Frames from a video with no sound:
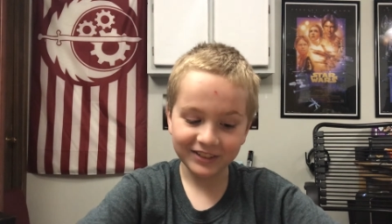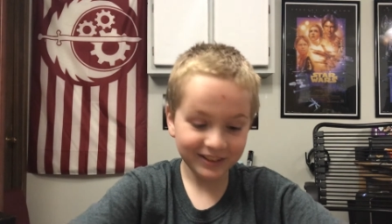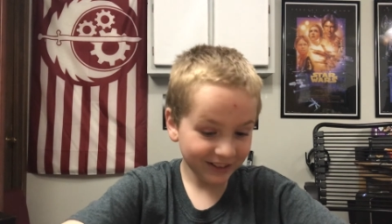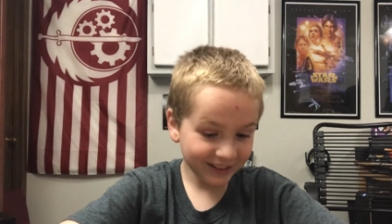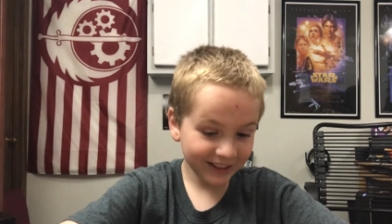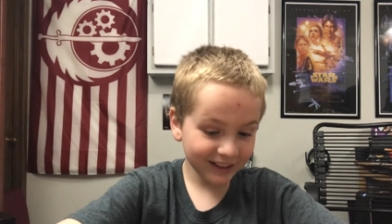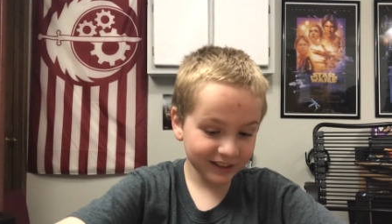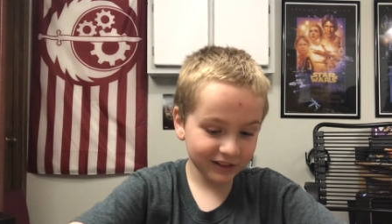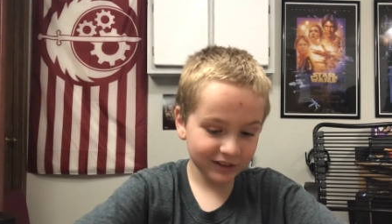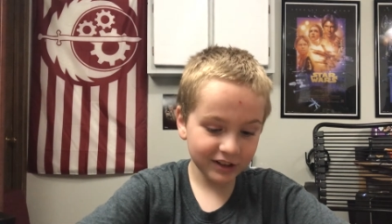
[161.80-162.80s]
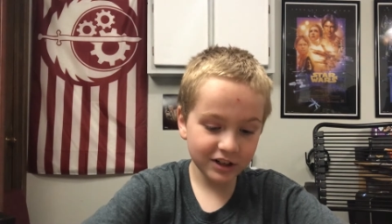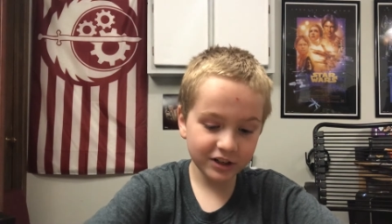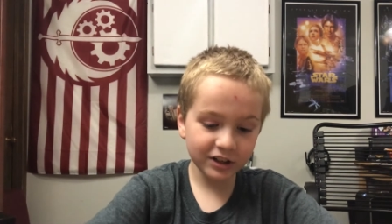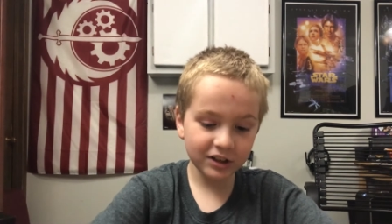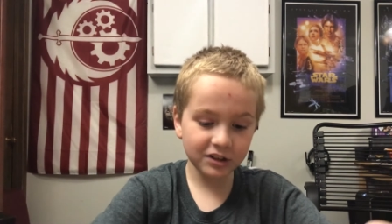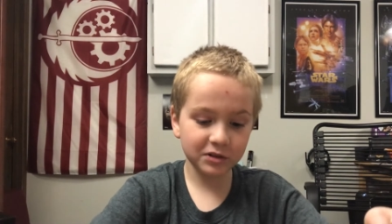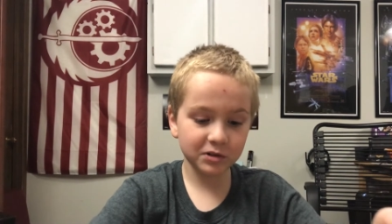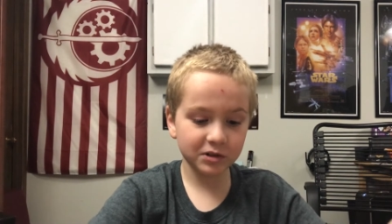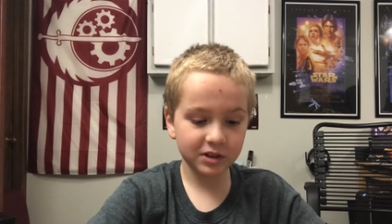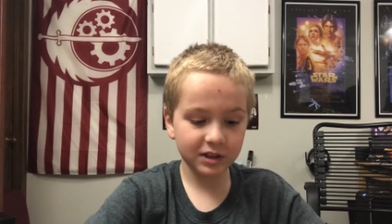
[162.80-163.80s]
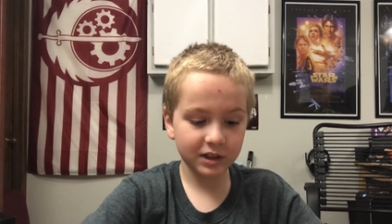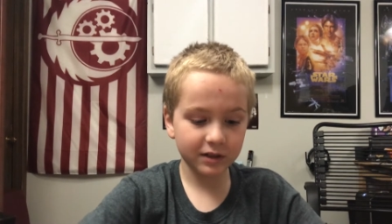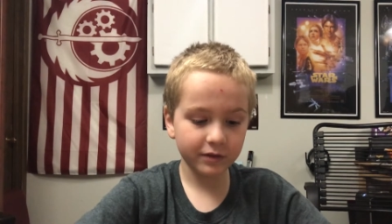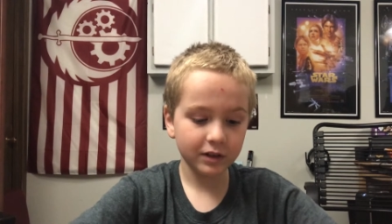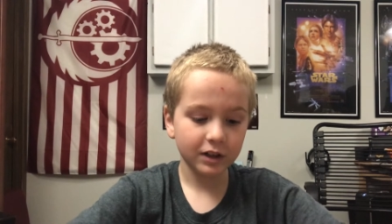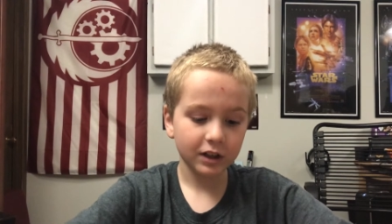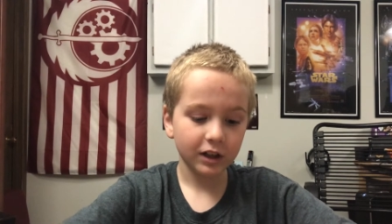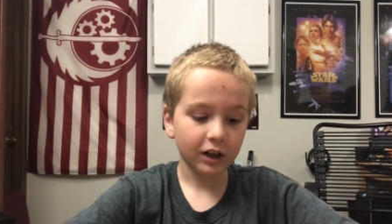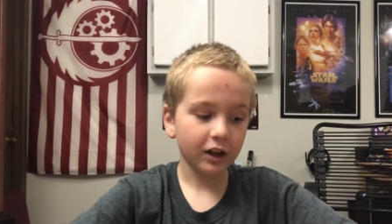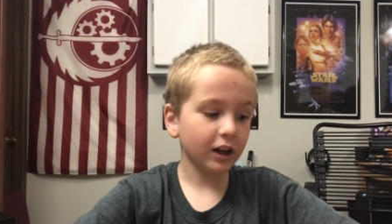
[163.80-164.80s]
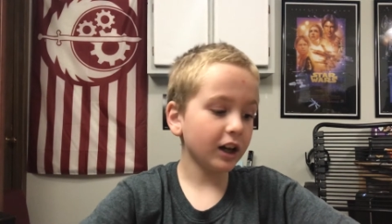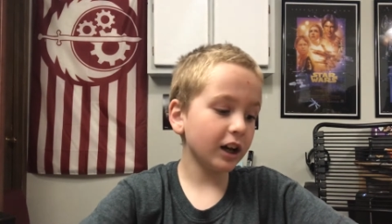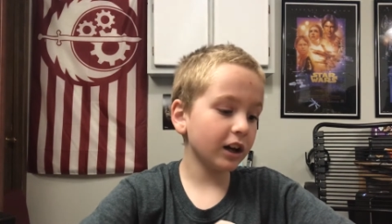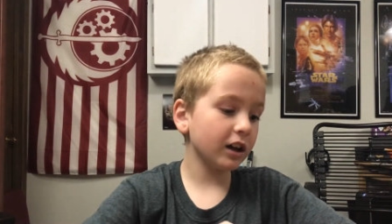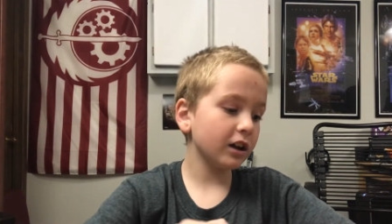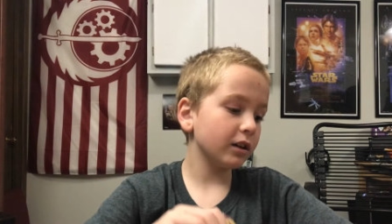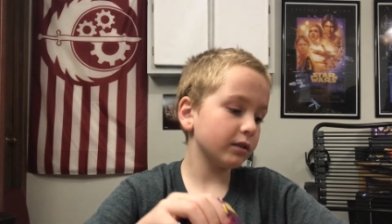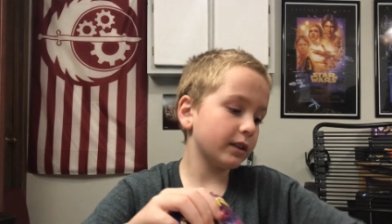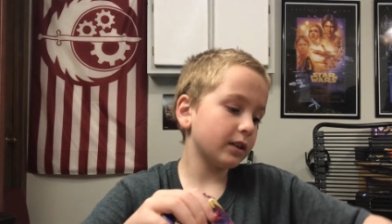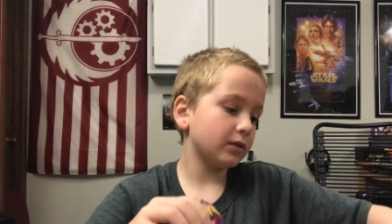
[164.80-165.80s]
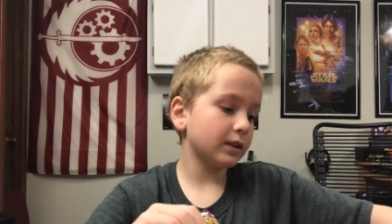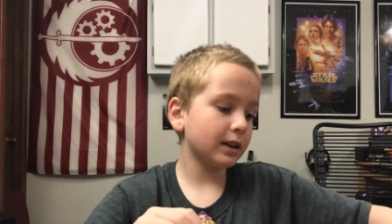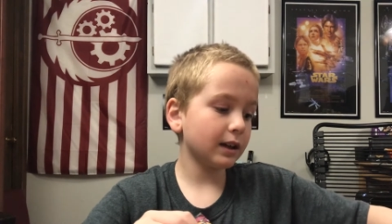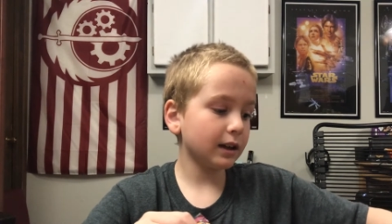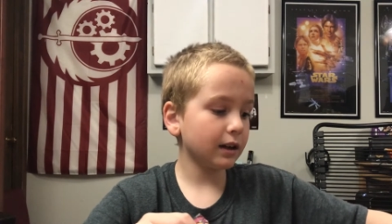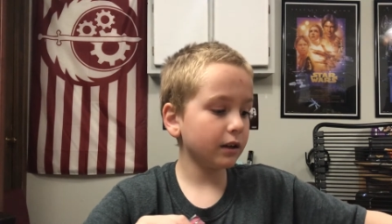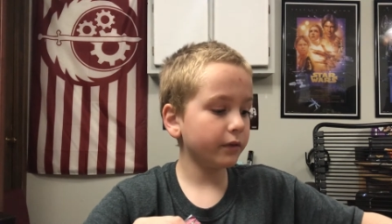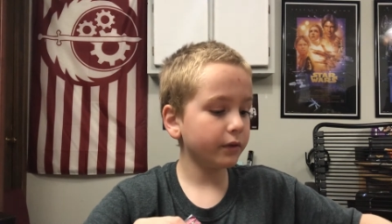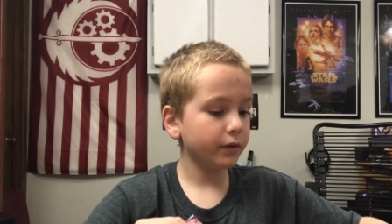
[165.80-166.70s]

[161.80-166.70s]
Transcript: Used to saying sword and shield stuff. Then we have